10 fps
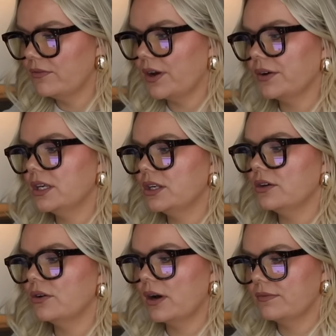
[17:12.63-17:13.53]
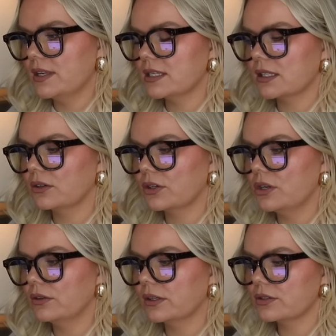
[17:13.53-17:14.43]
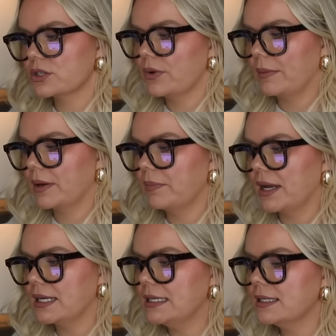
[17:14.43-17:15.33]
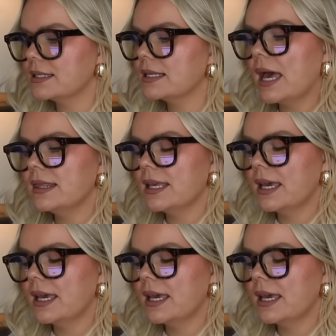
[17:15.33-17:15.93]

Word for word: very cute of these little cute little ceramic bunnies. And